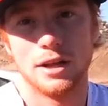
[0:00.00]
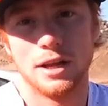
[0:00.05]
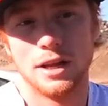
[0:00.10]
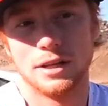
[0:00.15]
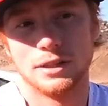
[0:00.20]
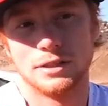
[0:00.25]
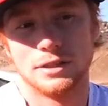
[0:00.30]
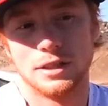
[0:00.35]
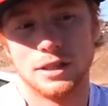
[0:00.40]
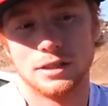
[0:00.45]

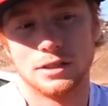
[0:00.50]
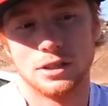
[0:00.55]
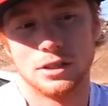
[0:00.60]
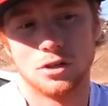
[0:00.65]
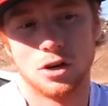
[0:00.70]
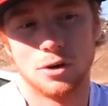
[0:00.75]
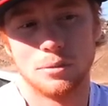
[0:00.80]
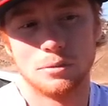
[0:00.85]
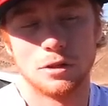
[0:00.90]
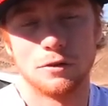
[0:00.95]
is is
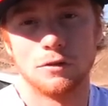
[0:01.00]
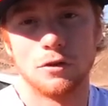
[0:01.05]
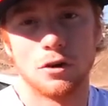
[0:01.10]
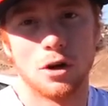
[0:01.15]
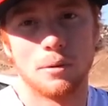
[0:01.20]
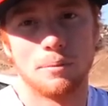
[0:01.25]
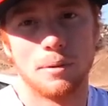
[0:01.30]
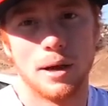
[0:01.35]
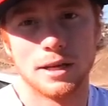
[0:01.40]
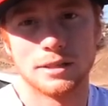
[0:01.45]
determines if you're
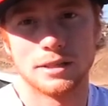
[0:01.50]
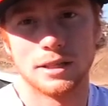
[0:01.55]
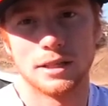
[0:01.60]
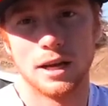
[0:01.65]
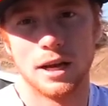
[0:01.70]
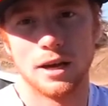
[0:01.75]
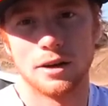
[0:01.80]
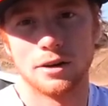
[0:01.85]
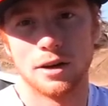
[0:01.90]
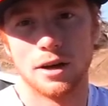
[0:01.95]
gonna pass that
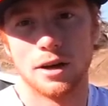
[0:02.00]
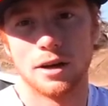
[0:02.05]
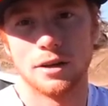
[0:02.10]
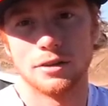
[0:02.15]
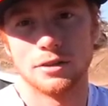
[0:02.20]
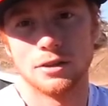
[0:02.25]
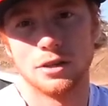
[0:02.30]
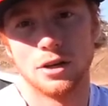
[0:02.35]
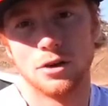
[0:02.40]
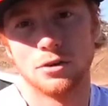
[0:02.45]
guy or not.
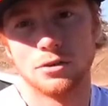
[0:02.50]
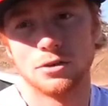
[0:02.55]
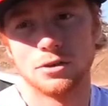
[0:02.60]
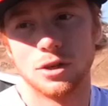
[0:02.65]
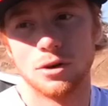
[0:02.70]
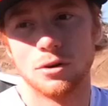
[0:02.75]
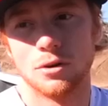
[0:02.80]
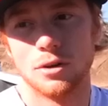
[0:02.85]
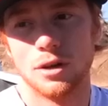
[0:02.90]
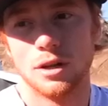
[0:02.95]
You know,
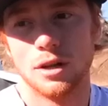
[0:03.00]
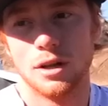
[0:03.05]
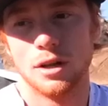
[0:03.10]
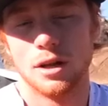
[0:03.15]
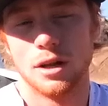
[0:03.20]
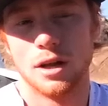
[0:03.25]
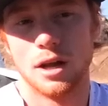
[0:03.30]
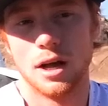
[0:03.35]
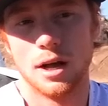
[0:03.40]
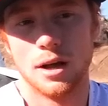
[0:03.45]
so
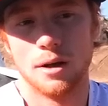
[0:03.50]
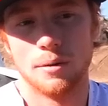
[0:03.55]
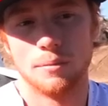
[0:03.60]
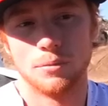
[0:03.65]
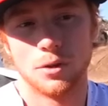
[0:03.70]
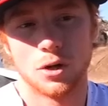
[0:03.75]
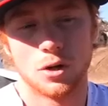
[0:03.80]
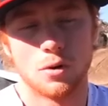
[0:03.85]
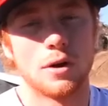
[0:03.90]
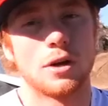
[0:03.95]
um,
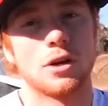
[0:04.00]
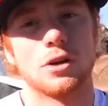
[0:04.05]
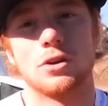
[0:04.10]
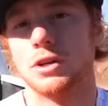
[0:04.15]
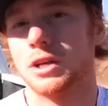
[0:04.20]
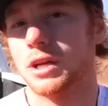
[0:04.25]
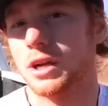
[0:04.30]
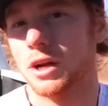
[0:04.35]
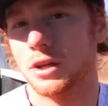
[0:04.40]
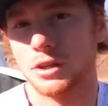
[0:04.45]
the quicker
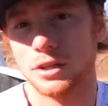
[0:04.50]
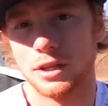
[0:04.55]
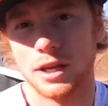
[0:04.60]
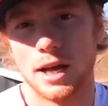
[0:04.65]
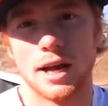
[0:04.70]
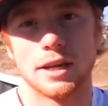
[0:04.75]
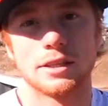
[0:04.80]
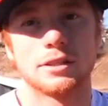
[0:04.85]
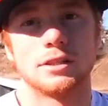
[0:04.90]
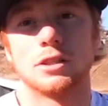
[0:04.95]
you get on the
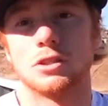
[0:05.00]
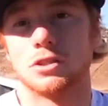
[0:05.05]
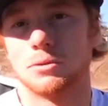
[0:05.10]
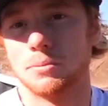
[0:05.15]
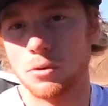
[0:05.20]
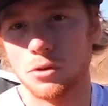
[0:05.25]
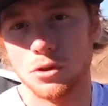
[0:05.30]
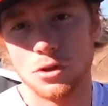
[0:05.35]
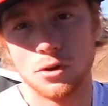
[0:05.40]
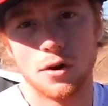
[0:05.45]
gas, the
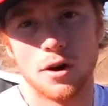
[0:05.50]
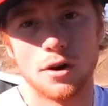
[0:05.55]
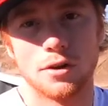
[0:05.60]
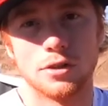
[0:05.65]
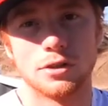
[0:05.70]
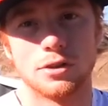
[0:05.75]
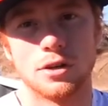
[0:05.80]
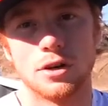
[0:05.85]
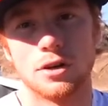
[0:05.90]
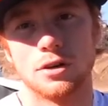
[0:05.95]
smoother you are in
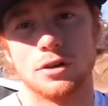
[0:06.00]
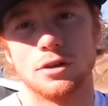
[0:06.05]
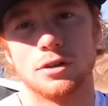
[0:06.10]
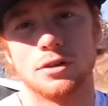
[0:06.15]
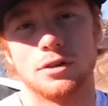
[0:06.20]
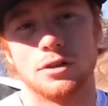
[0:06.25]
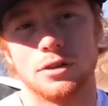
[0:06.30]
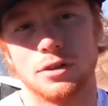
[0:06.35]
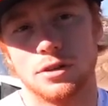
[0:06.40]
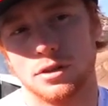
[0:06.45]
the turn,
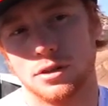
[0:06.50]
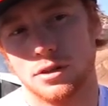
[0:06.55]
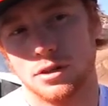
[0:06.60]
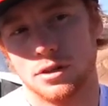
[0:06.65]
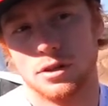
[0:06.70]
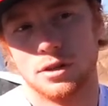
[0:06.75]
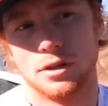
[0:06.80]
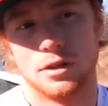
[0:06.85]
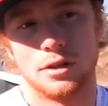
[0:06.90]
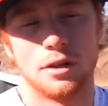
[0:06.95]

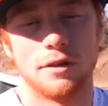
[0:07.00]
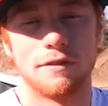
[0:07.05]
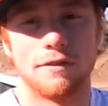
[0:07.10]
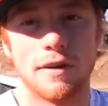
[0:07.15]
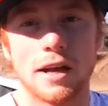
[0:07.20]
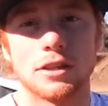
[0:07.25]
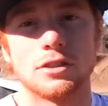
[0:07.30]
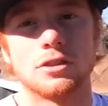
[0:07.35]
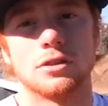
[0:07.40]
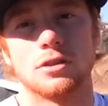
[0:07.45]
the
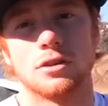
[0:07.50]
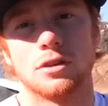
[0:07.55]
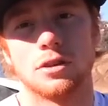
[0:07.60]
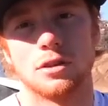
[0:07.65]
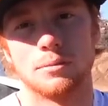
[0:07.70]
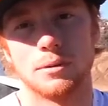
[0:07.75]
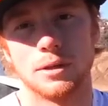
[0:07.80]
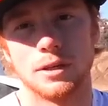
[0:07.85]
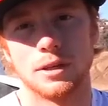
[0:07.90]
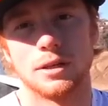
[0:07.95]
faster you're
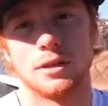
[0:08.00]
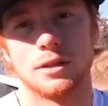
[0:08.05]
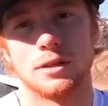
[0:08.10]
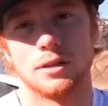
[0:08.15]
gonna be.